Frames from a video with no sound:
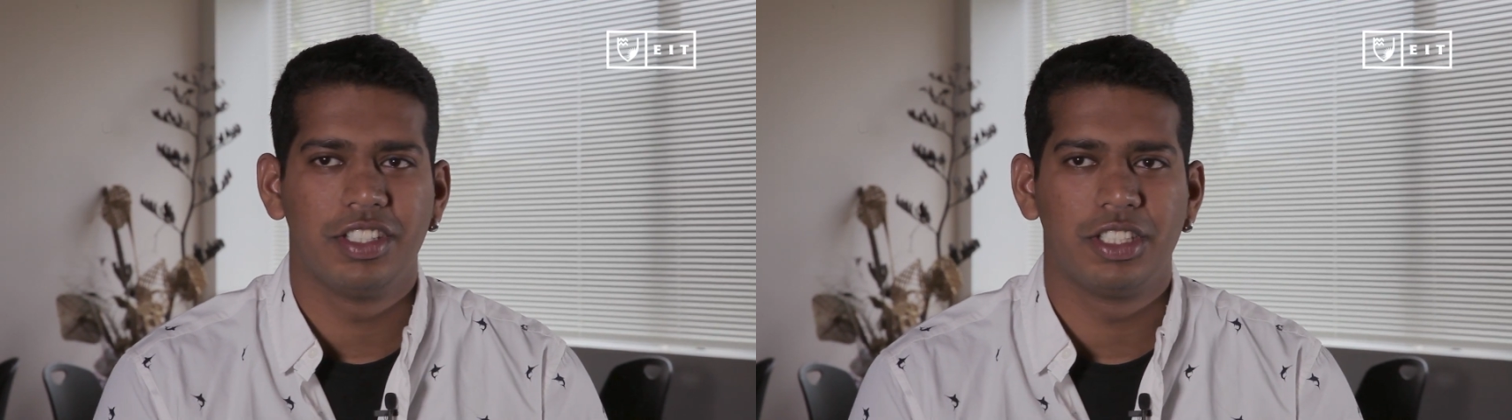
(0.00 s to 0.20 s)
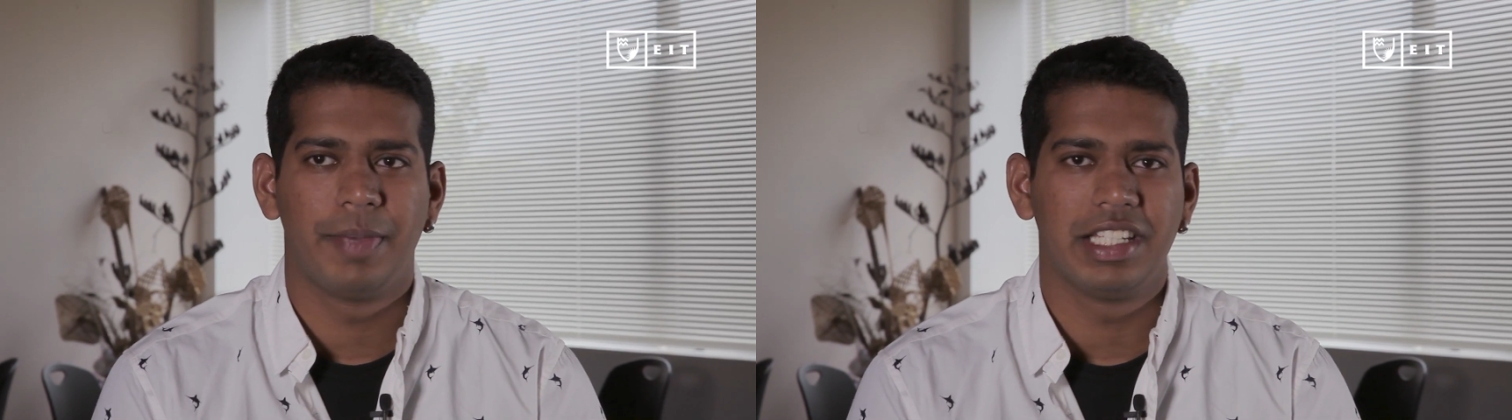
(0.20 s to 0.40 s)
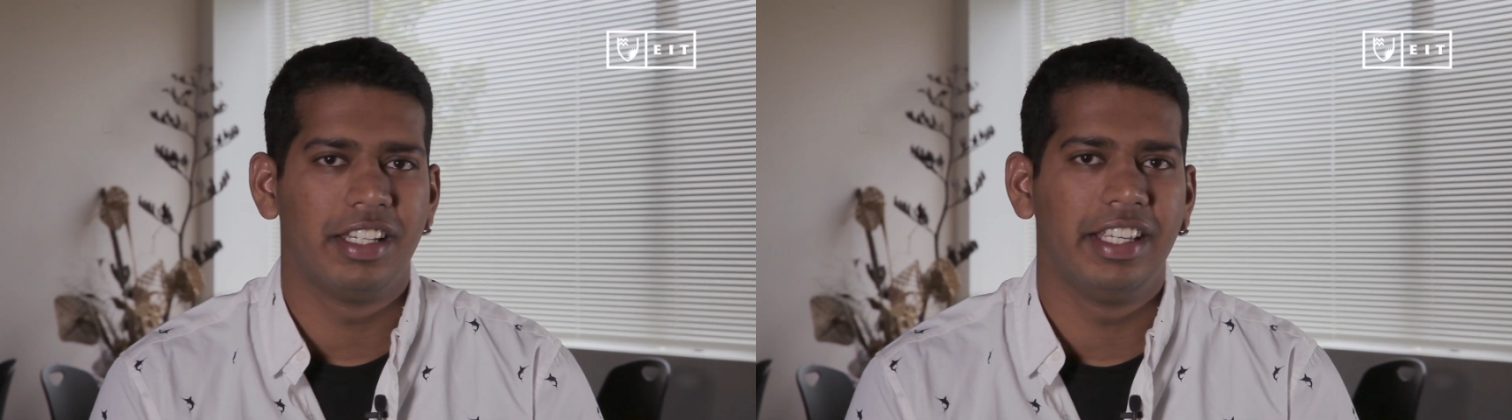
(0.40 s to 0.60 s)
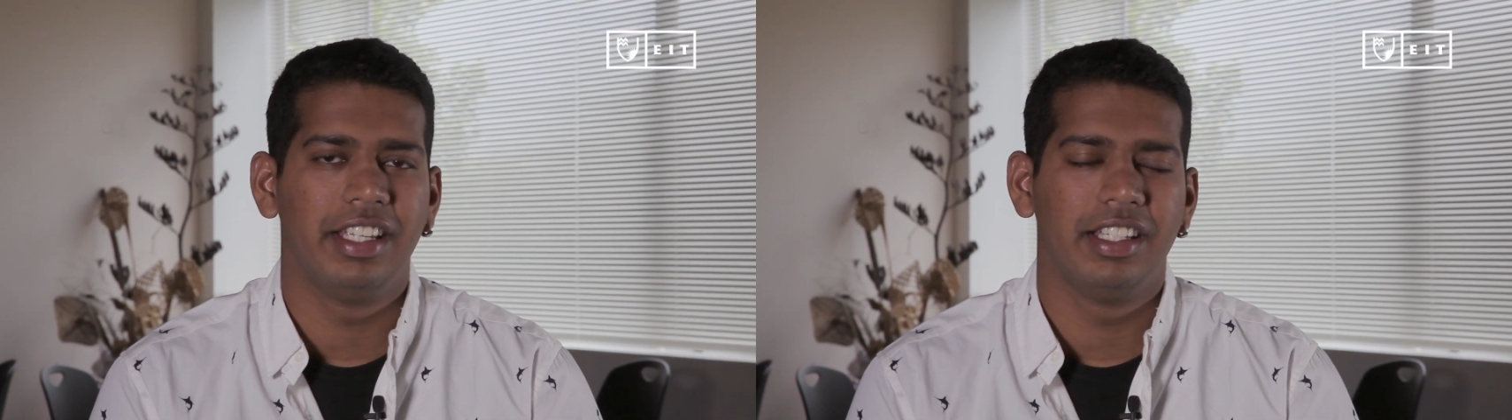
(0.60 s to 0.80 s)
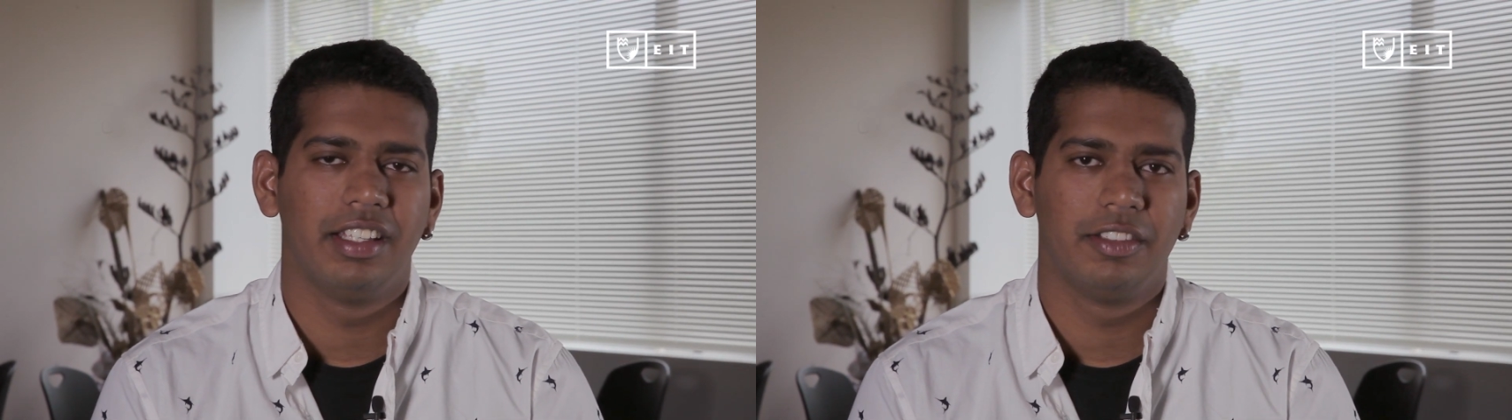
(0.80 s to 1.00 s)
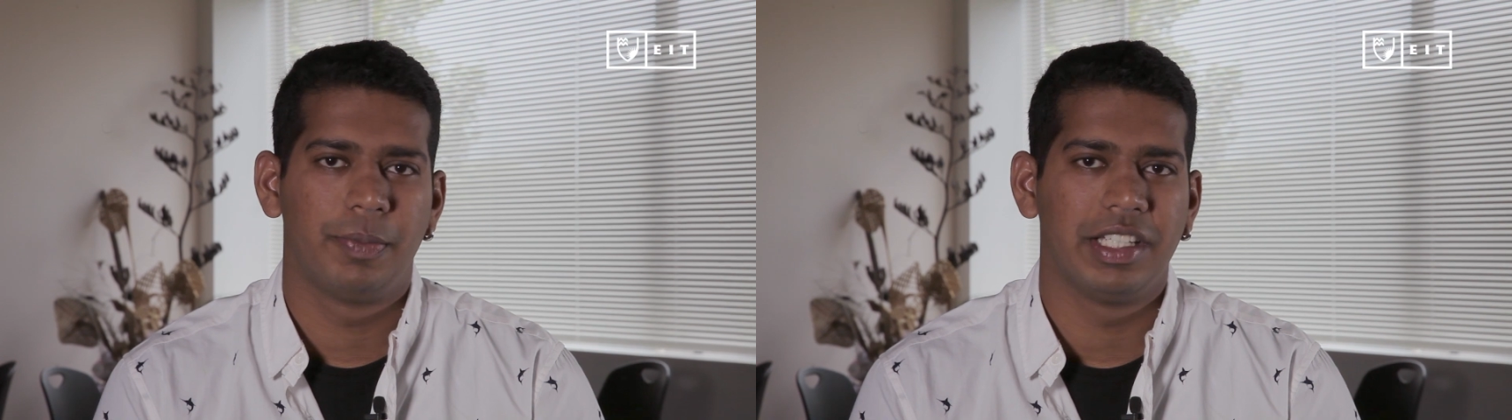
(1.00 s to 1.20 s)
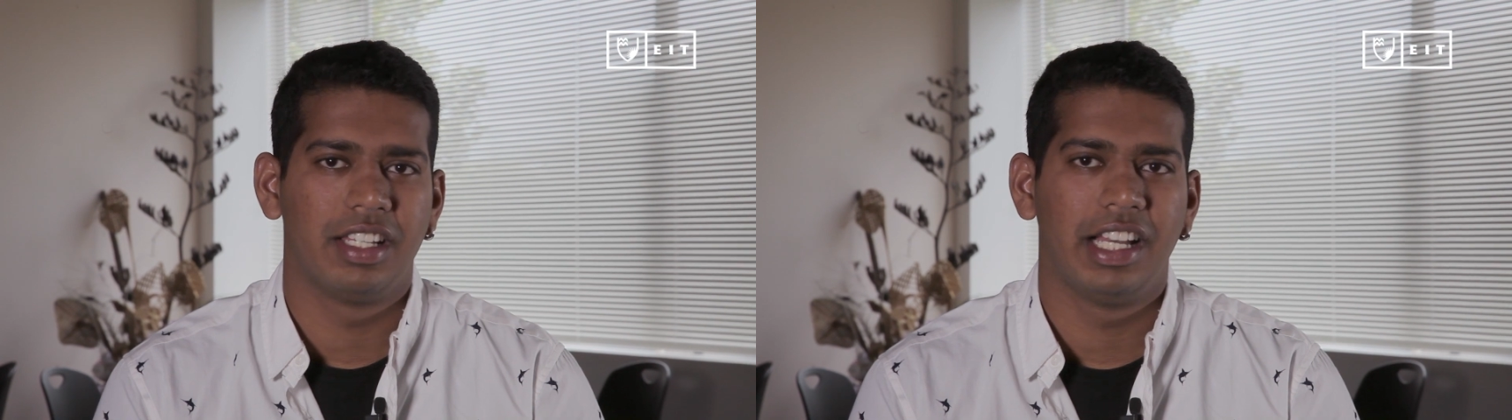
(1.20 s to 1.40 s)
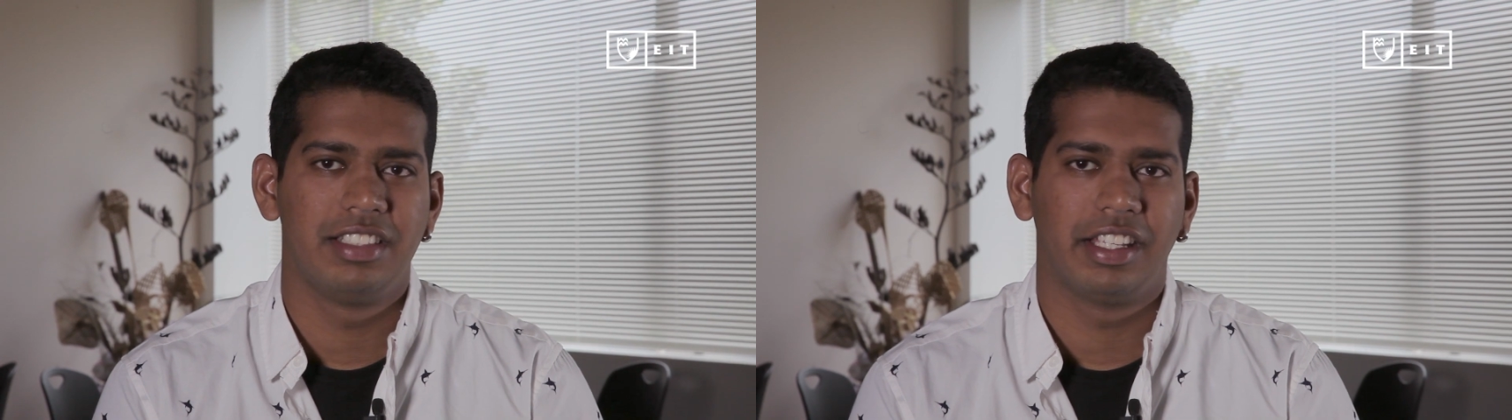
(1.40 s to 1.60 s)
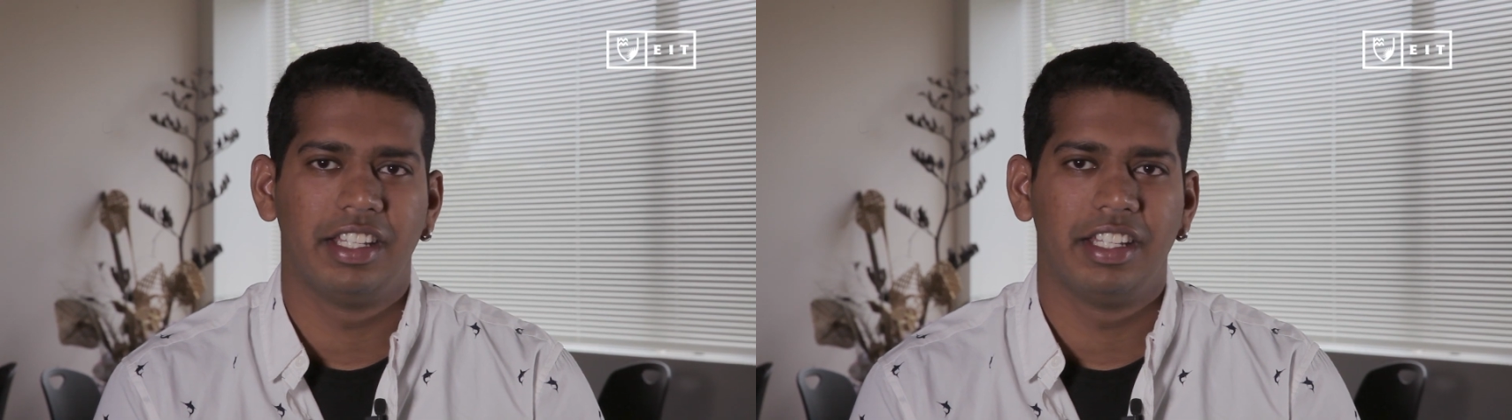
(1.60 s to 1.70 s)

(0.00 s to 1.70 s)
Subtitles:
especially specializing in